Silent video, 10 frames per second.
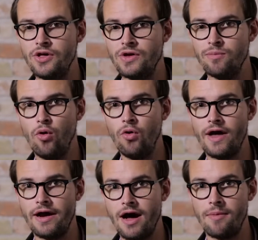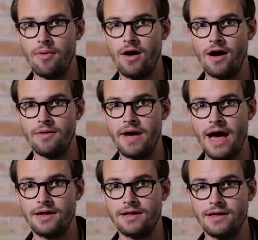you can pull that up
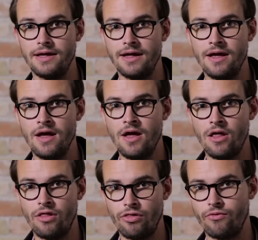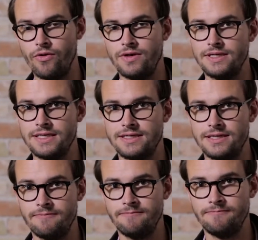automatically through the system.